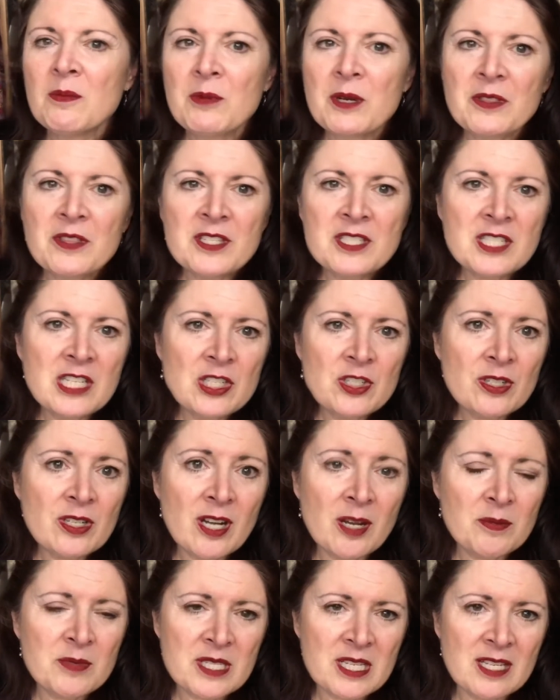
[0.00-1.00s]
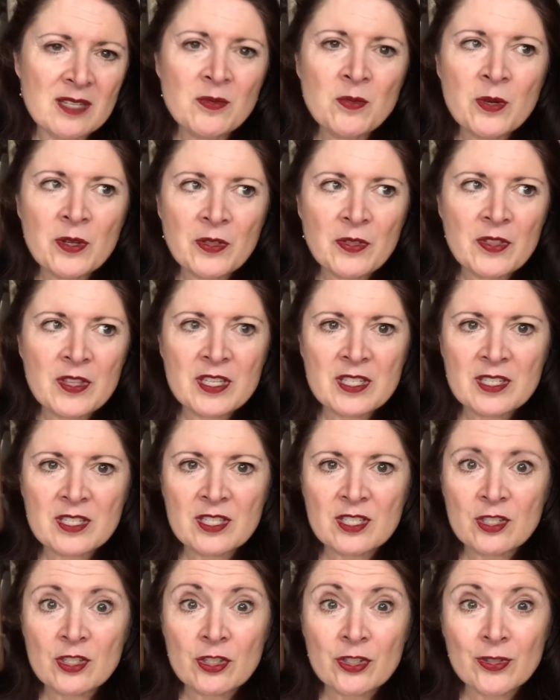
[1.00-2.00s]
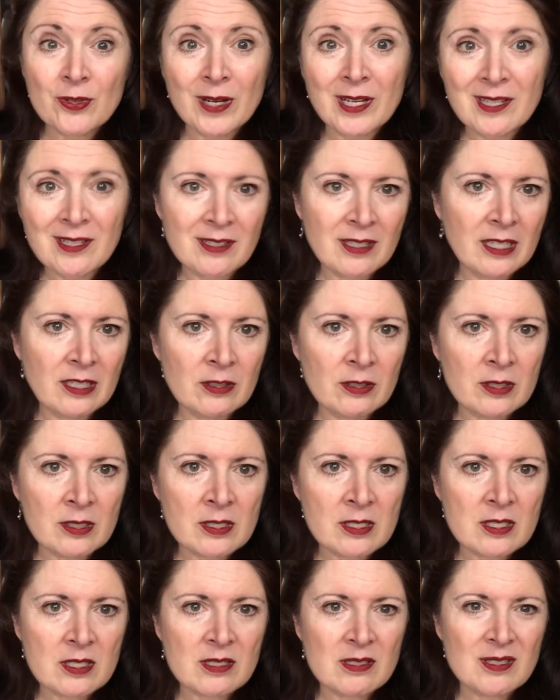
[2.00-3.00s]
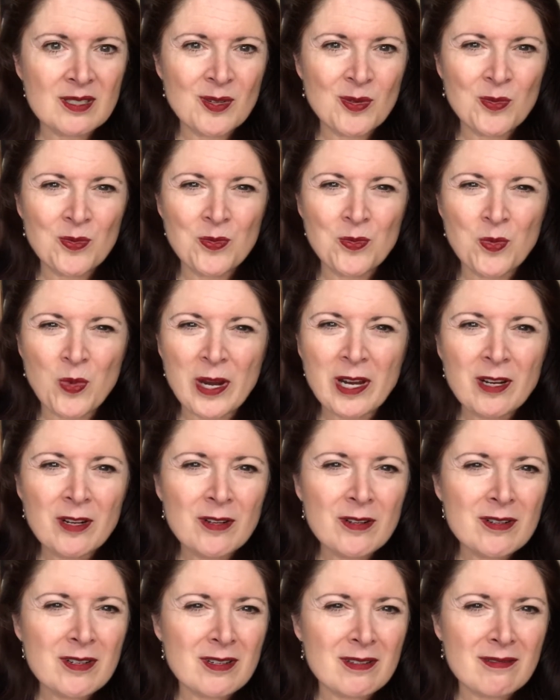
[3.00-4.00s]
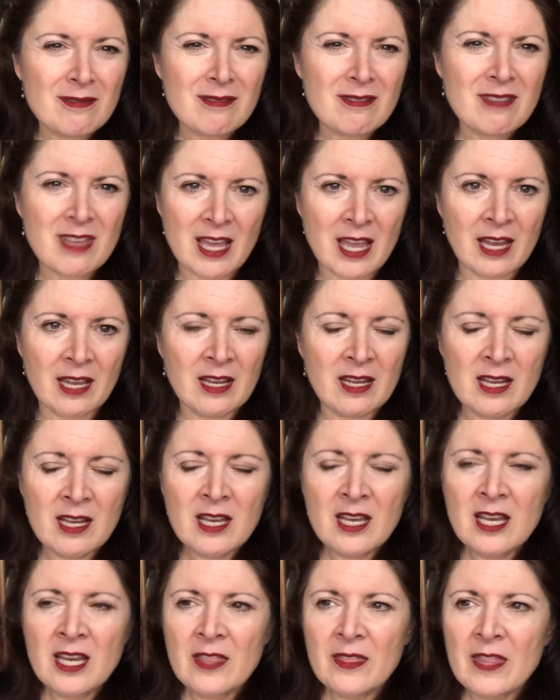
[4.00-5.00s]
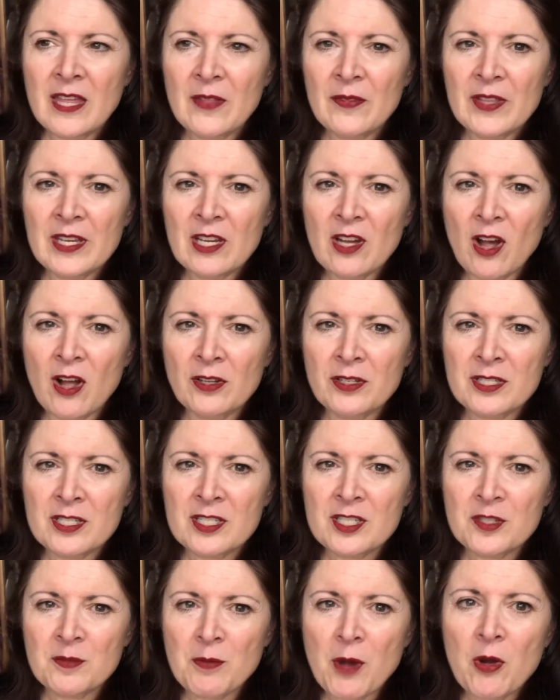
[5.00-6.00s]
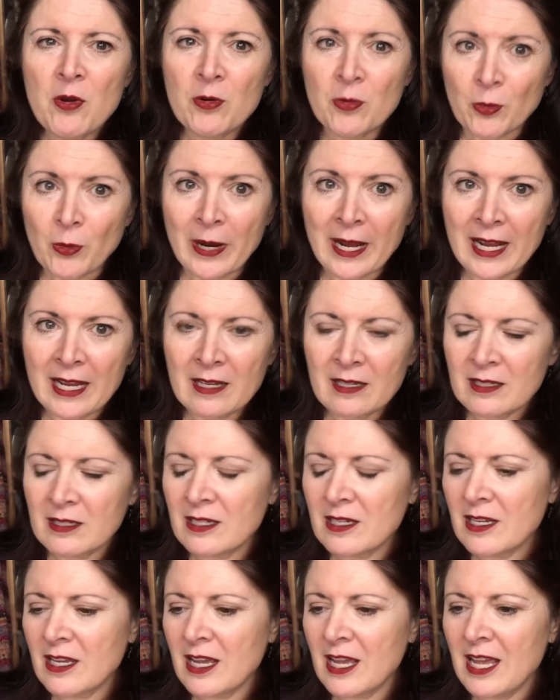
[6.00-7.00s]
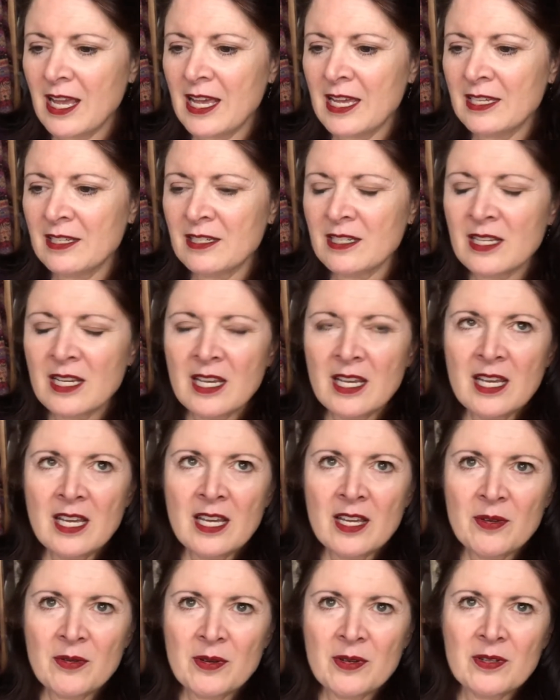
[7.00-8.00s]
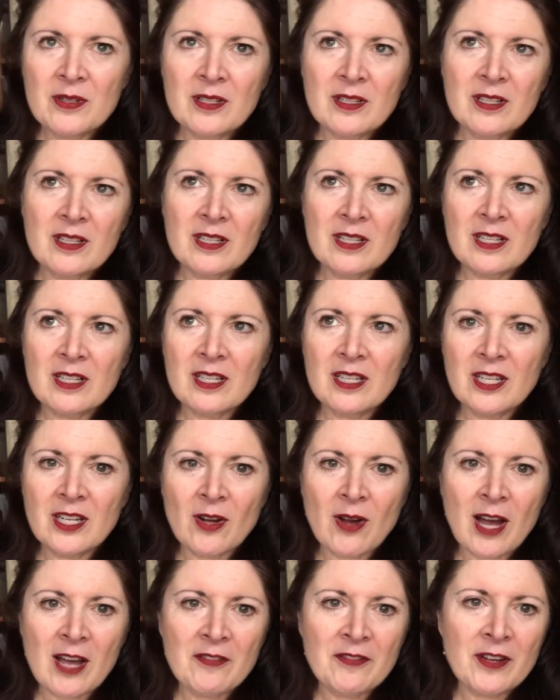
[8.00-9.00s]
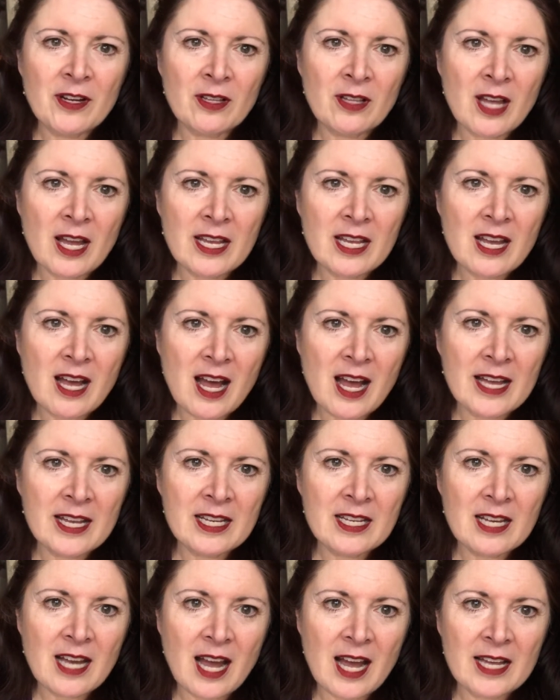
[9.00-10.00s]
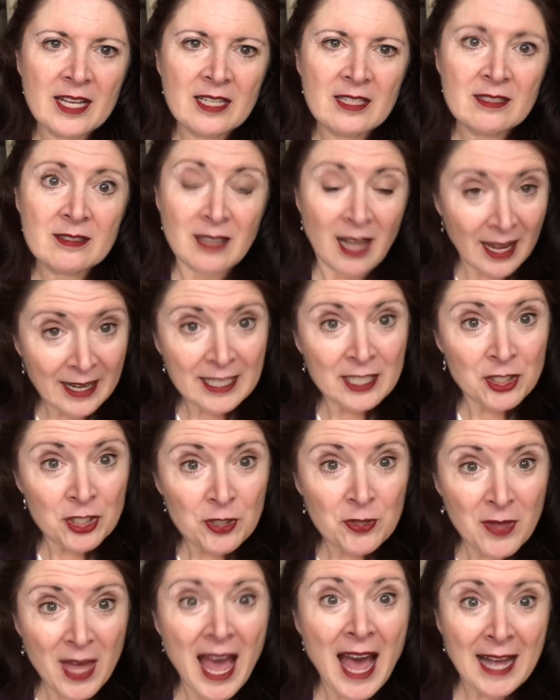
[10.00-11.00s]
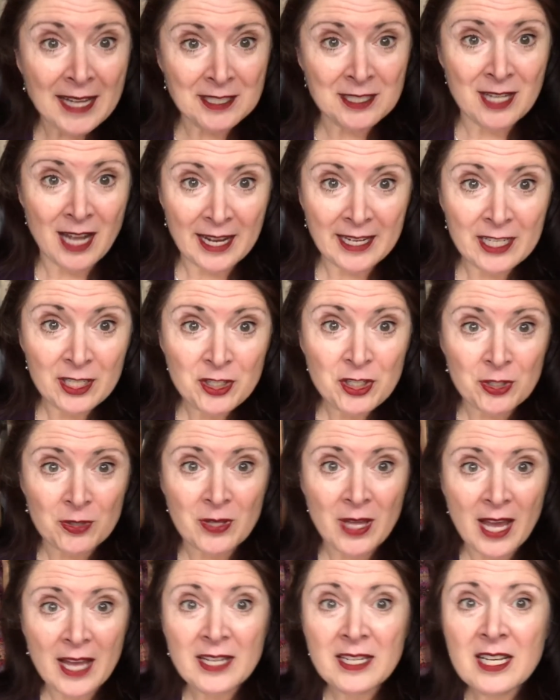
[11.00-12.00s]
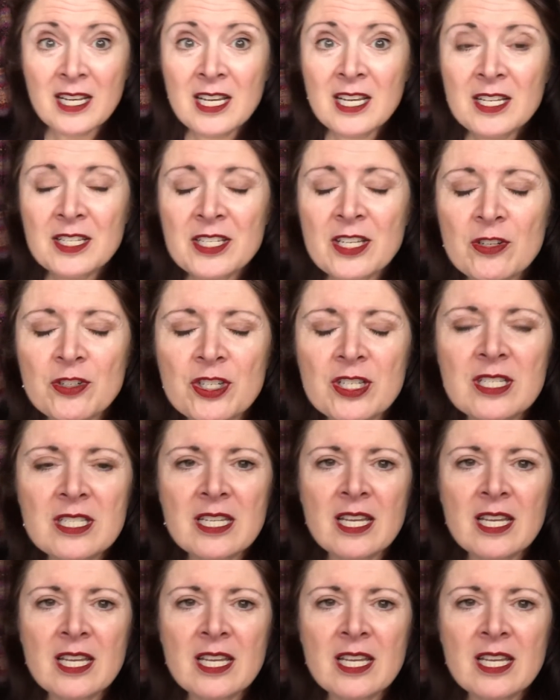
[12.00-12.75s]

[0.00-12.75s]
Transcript: But this teacher comes in with this straight needles weird thing that they called a smoke ring. And you know, I felt like I, I, I can do that. I can do that. So she hmm.